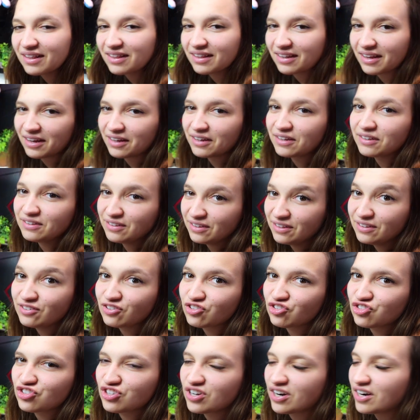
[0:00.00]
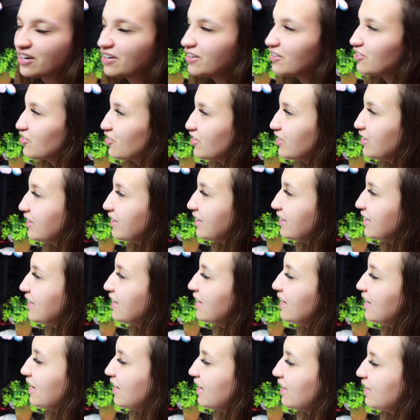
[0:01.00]
like it needed charging,
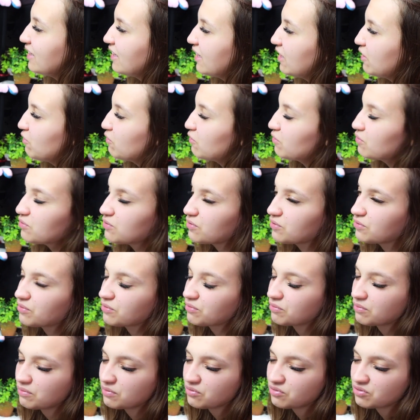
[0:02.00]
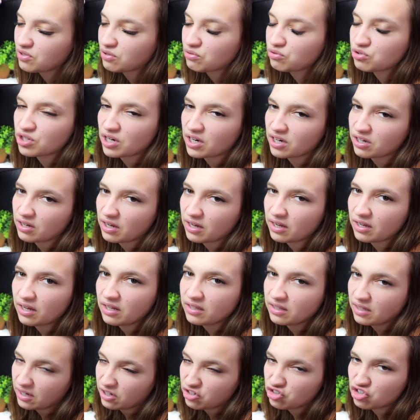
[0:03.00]
and I used to charge,
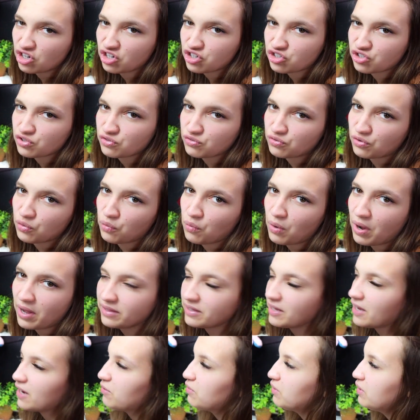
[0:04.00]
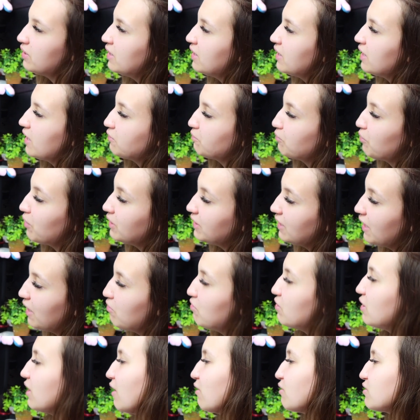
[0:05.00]
I, I charged it for one hour, and one
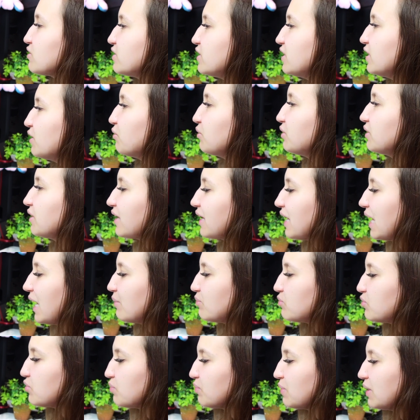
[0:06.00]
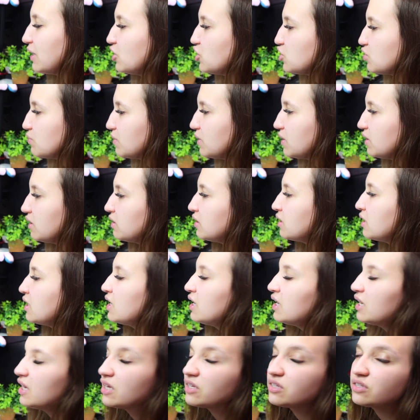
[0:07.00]
hour I was dealing with the cable management.
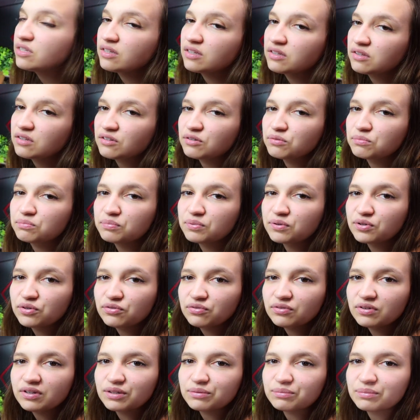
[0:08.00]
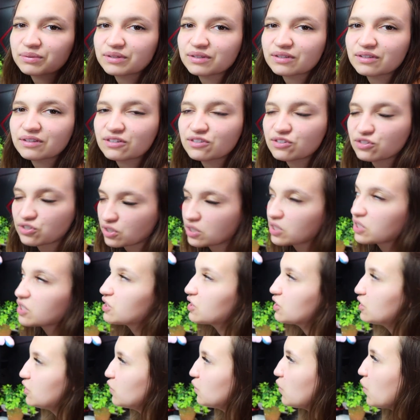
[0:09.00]
It didn't turn perfect, but it's
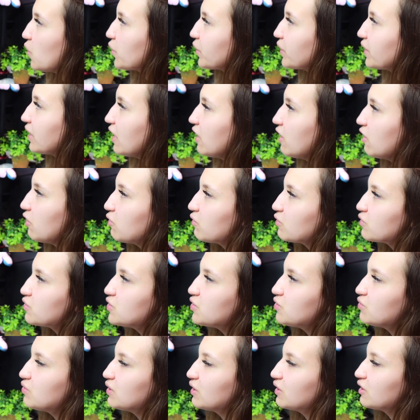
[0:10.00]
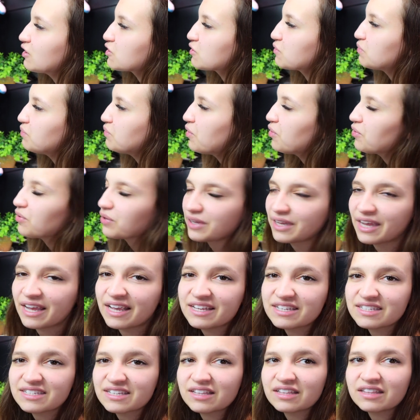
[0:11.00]
still okay considering the small
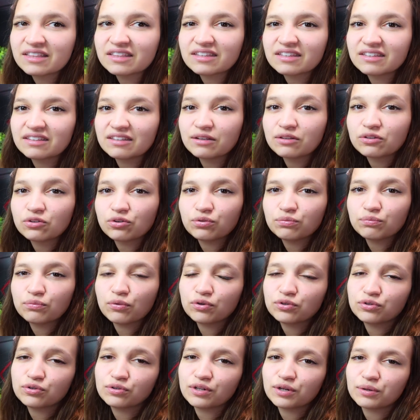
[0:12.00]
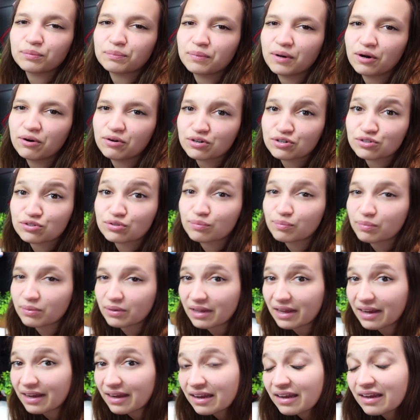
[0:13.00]
case and the non-modular power
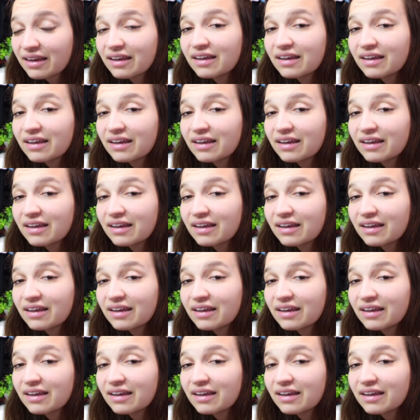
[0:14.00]
supply